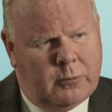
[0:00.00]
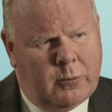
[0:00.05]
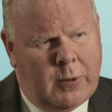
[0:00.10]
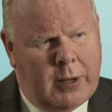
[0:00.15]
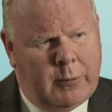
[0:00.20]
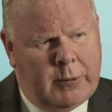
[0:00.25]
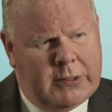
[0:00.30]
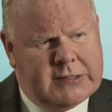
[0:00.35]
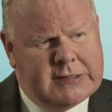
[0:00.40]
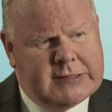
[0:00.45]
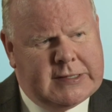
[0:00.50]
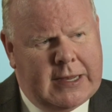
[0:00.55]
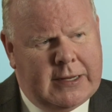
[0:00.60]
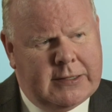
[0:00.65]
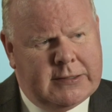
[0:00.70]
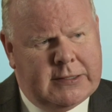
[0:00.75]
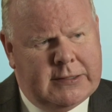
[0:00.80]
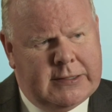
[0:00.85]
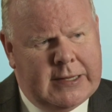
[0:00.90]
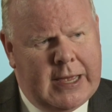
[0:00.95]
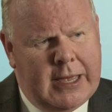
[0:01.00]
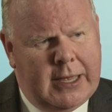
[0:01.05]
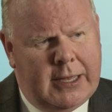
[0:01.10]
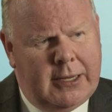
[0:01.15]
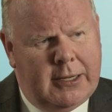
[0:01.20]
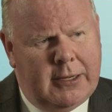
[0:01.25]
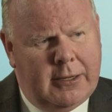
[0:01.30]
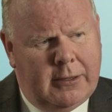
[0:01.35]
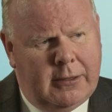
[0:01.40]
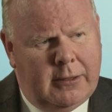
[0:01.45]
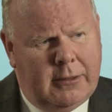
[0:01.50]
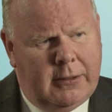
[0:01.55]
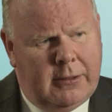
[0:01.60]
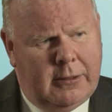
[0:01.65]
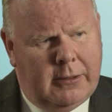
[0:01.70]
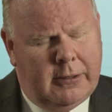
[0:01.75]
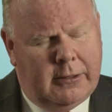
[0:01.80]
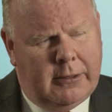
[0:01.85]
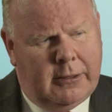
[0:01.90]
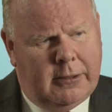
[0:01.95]
where we stand today
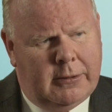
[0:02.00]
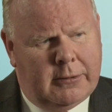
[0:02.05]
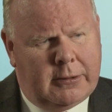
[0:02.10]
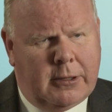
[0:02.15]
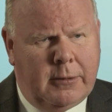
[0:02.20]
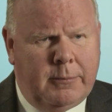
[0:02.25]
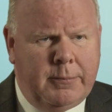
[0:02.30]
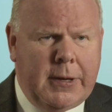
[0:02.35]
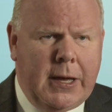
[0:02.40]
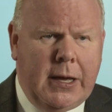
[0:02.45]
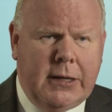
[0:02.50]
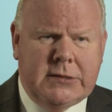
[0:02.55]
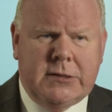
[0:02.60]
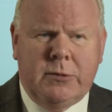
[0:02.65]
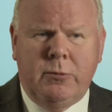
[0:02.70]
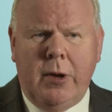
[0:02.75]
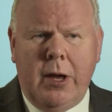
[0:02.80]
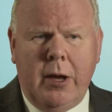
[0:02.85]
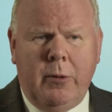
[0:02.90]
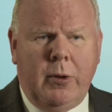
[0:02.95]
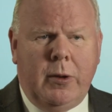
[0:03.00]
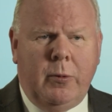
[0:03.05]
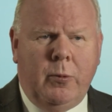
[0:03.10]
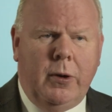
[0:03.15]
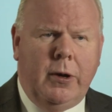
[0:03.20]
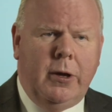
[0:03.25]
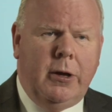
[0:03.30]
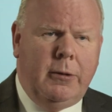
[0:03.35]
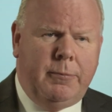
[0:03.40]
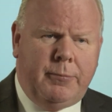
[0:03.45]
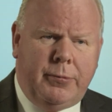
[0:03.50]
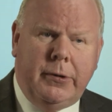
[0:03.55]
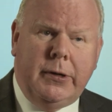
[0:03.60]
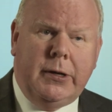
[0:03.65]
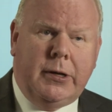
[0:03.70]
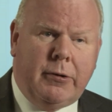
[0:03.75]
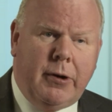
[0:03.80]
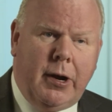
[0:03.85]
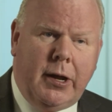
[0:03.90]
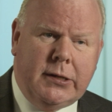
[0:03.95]
compared to where we were
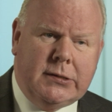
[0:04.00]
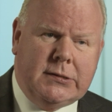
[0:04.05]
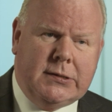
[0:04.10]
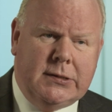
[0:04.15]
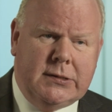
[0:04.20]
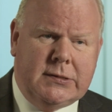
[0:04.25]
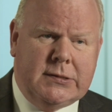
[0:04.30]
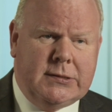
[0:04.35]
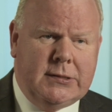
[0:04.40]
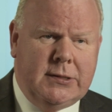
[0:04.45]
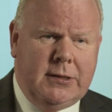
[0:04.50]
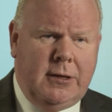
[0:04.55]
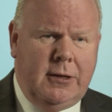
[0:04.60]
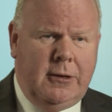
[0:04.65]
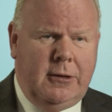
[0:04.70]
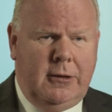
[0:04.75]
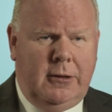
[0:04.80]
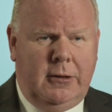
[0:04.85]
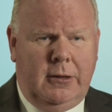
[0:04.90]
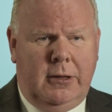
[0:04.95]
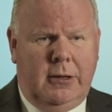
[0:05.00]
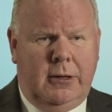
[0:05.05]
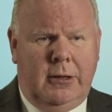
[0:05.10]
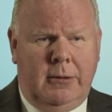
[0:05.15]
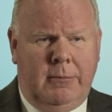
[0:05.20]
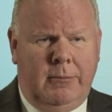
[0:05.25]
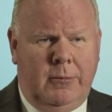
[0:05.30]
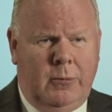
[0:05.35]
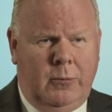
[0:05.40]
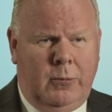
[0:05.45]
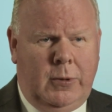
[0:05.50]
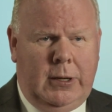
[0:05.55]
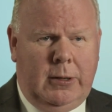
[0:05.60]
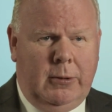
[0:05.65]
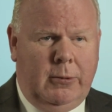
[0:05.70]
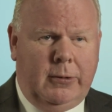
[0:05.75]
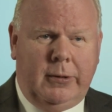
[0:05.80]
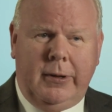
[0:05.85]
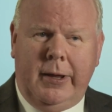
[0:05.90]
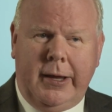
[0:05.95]
pre-crisis, we
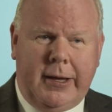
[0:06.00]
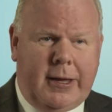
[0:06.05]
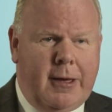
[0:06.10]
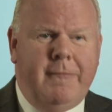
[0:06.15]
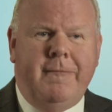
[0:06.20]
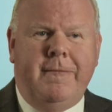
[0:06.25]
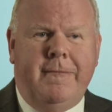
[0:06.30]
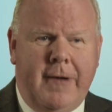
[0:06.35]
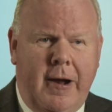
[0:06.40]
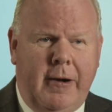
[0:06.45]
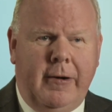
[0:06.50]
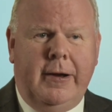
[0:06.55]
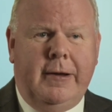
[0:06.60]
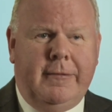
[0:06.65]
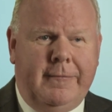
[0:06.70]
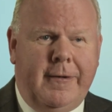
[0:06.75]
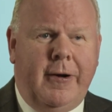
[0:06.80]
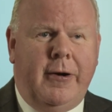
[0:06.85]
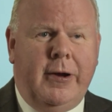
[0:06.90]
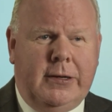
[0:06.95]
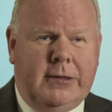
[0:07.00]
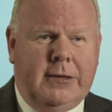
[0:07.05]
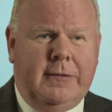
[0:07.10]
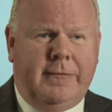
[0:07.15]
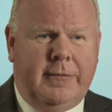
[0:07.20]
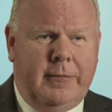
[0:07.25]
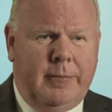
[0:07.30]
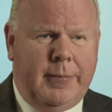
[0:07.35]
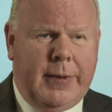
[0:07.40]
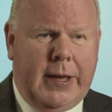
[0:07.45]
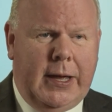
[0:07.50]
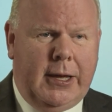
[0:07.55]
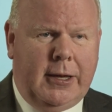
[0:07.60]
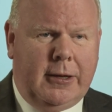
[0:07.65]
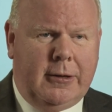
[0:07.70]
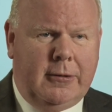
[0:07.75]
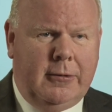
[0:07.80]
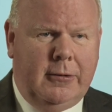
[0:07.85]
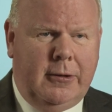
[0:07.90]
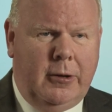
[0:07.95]
look like a very, very different
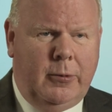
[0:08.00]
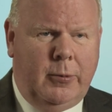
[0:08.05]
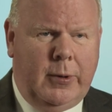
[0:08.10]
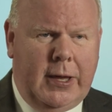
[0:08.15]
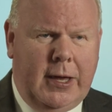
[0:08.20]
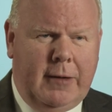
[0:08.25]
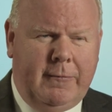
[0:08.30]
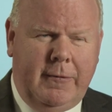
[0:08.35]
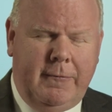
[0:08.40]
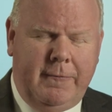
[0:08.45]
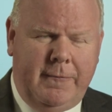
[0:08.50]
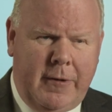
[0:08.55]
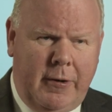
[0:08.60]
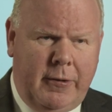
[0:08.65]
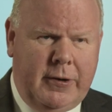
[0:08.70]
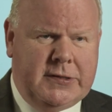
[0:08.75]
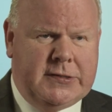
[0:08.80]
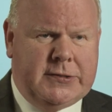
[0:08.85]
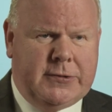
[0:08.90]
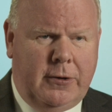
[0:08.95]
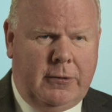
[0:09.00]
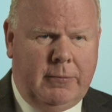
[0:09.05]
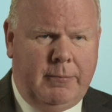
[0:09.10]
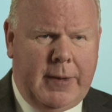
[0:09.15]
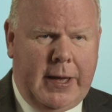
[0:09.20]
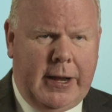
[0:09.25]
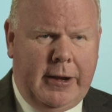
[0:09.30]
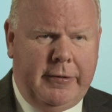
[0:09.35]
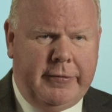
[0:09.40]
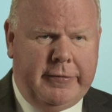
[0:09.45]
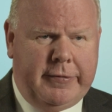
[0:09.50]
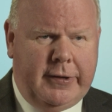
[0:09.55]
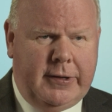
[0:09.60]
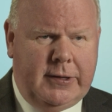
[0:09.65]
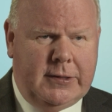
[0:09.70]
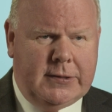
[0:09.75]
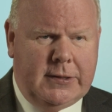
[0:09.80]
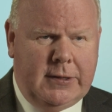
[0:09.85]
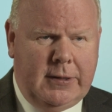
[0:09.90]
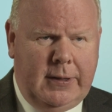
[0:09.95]
bank. You know, we have a very strong balance
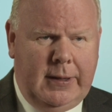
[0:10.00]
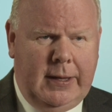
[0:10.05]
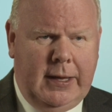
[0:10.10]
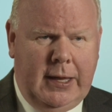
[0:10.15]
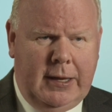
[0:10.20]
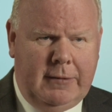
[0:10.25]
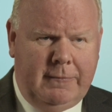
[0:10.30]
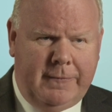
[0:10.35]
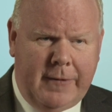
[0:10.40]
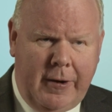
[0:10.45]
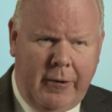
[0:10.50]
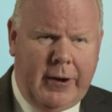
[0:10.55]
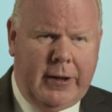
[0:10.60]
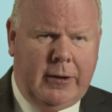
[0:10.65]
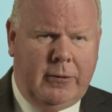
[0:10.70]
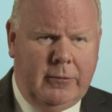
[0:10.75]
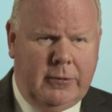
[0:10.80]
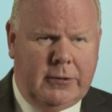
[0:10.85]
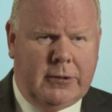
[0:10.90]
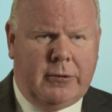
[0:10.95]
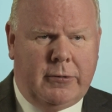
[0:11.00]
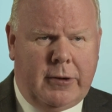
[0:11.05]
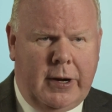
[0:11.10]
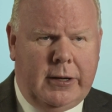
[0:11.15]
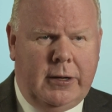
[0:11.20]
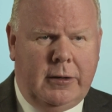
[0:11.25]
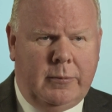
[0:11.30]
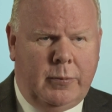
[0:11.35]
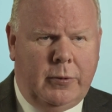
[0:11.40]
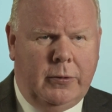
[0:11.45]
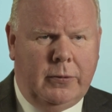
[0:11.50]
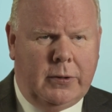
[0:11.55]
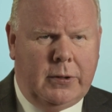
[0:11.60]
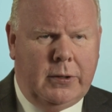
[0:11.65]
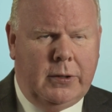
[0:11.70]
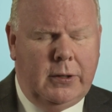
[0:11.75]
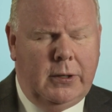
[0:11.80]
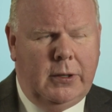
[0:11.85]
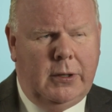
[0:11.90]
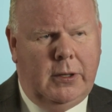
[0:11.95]
sheet, a very good credit book,
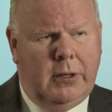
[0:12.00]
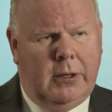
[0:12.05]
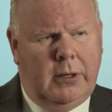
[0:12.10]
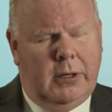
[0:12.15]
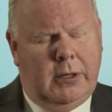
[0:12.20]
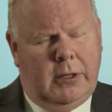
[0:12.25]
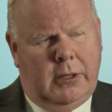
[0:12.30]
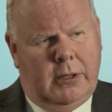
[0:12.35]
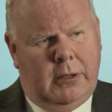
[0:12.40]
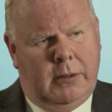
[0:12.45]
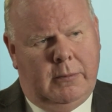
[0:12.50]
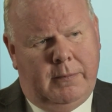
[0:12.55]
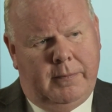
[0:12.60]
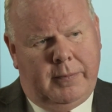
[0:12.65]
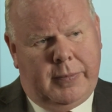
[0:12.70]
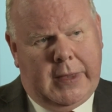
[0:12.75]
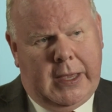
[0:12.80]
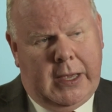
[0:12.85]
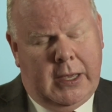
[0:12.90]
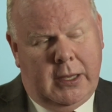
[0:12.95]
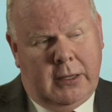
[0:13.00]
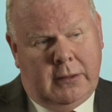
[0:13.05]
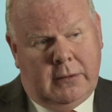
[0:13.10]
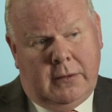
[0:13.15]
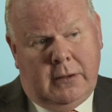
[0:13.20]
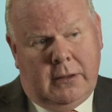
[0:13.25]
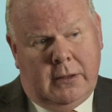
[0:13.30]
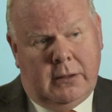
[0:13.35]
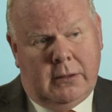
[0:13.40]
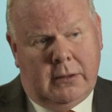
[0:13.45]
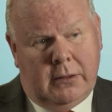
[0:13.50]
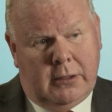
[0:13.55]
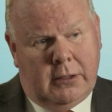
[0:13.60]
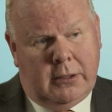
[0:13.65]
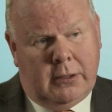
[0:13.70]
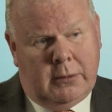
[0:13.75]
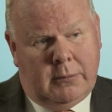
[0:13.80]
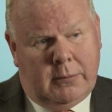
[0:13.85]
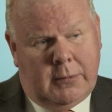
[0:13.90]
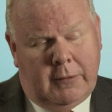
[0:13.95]
and
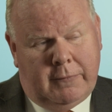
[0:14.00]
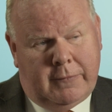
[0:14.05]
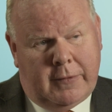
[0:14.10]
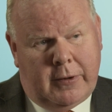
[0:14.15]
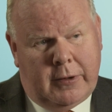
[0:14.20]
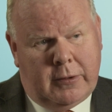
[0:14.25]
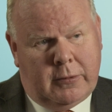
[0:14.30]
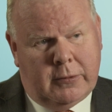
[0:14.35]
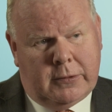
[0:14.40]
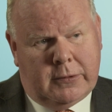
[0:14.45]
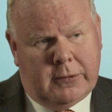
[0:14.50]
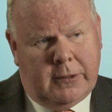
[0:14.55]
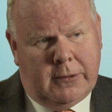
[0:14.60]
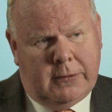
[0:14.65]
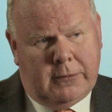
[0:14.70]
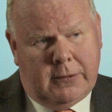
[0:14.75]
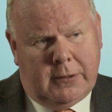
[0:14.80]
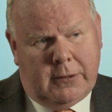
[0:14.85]
a very good